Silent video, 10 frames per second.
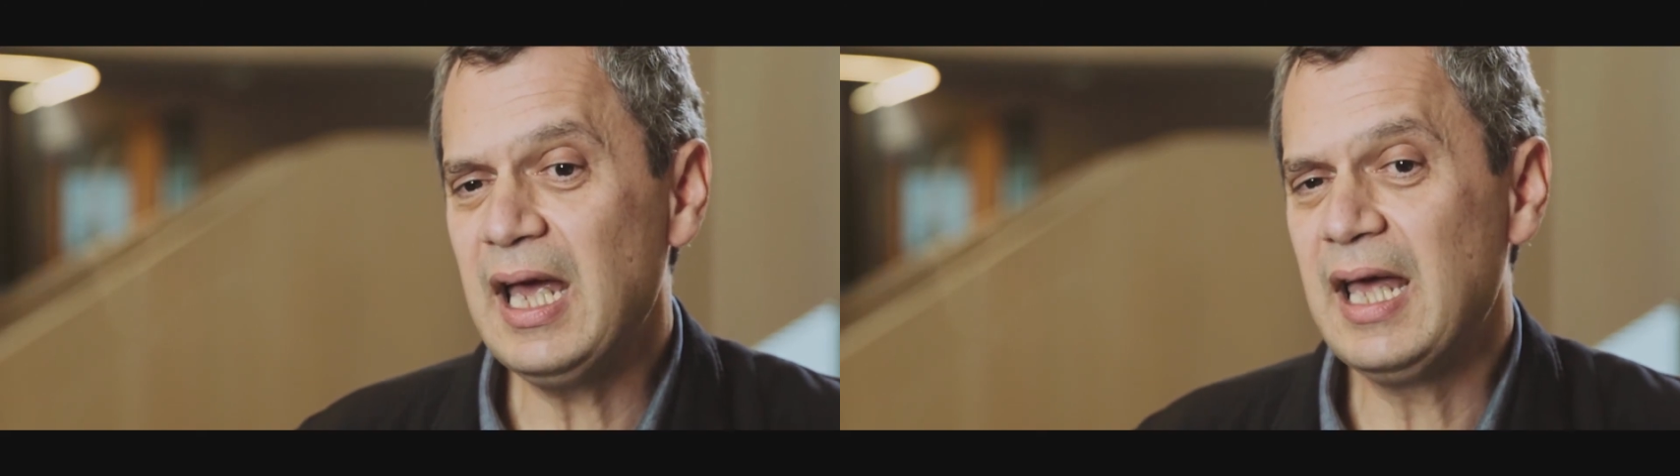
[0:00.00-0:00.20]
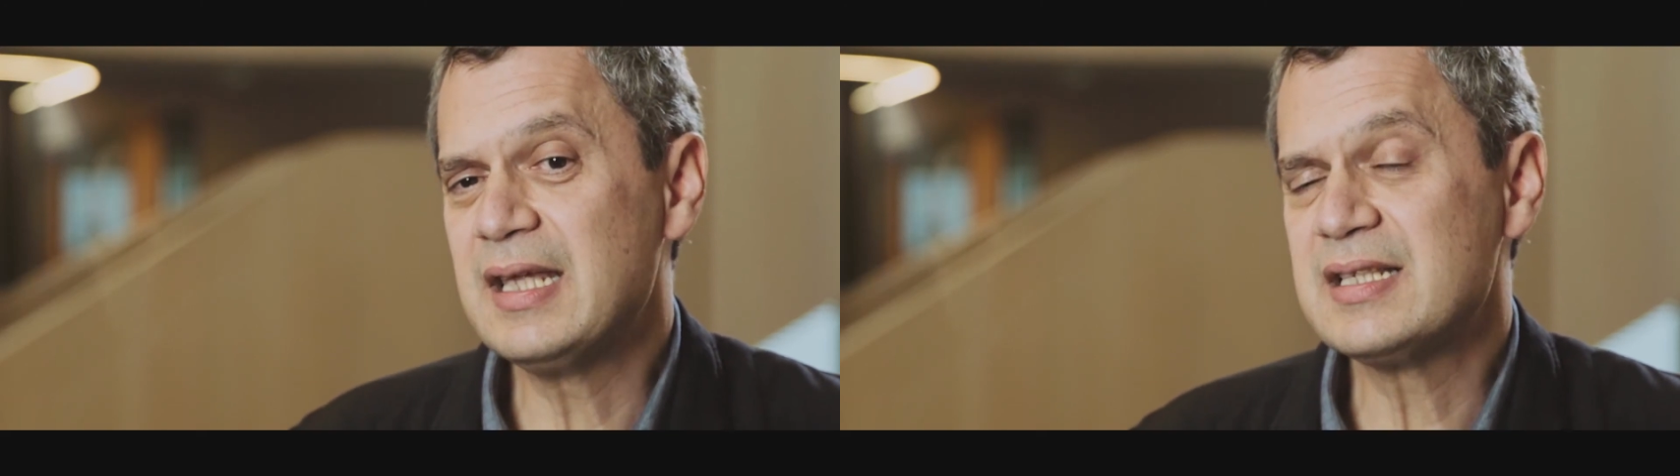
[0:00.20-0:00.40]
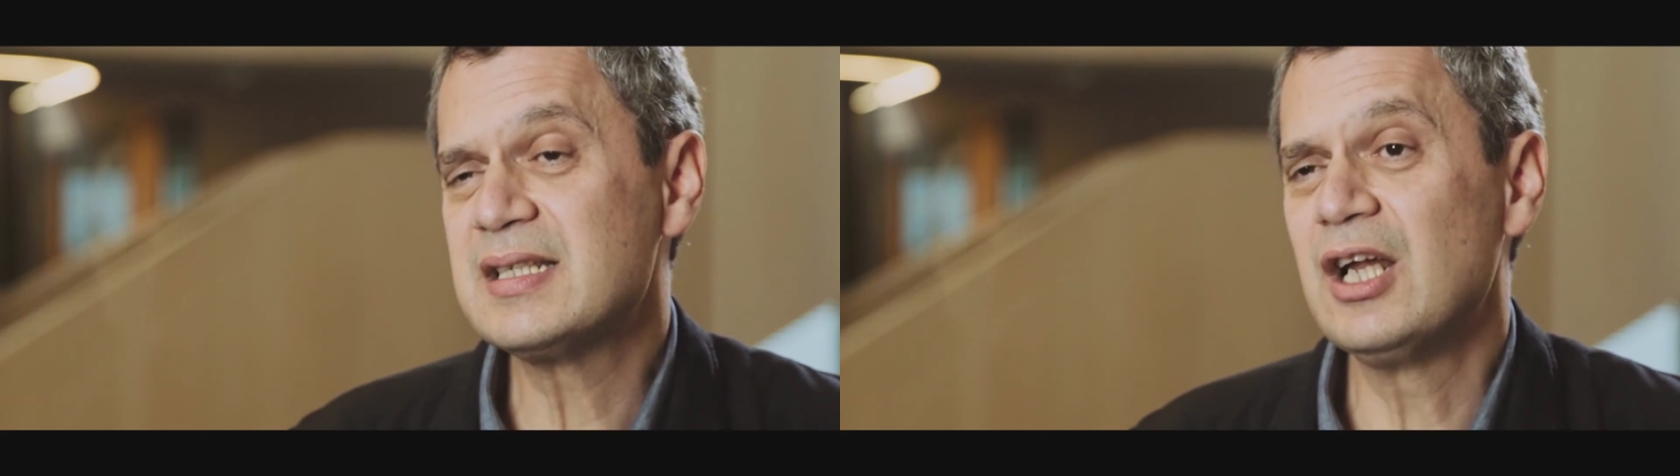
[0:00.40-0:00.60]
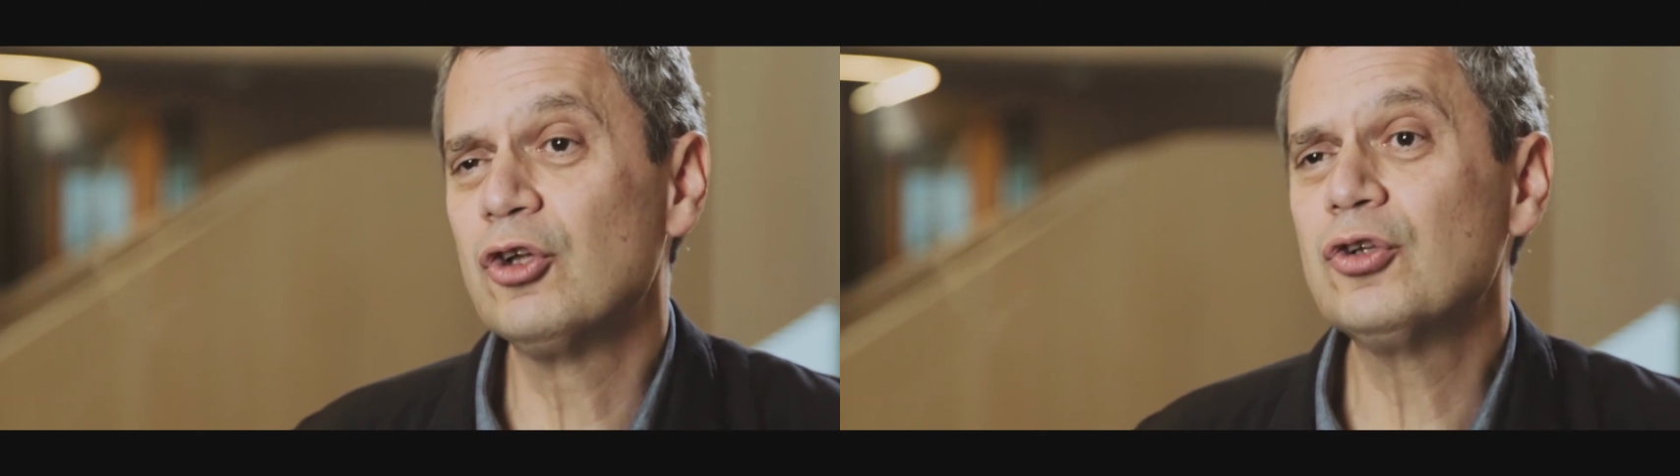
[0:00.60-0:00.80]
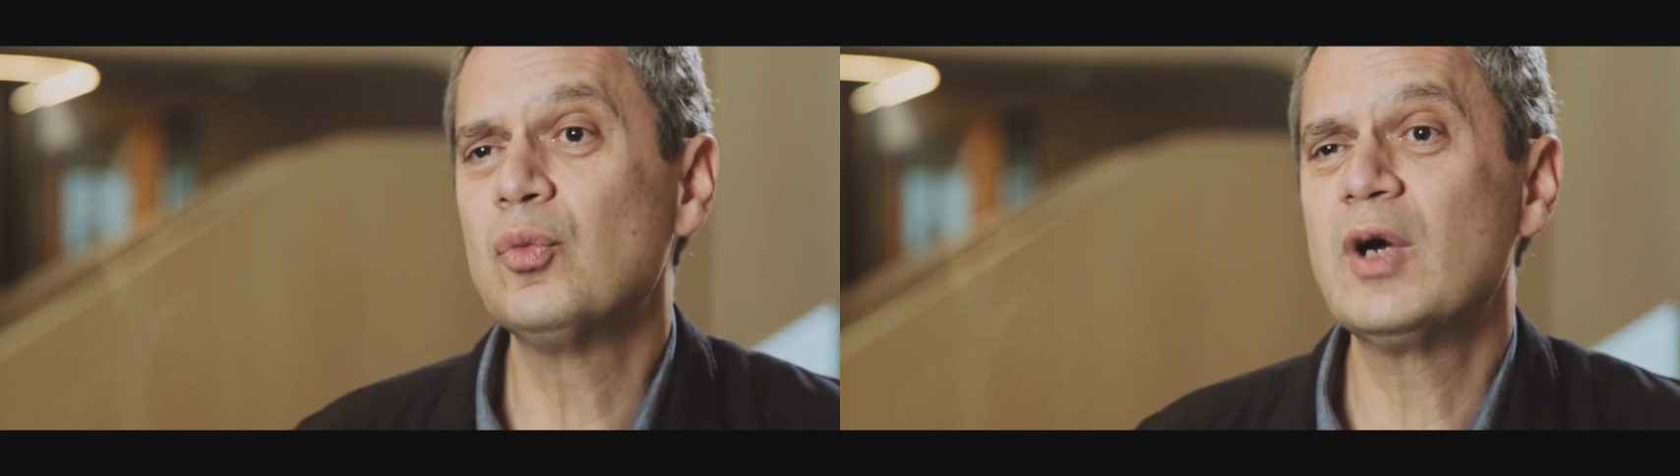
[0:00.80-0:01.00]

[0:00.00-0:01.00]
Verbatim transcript: there's a lot of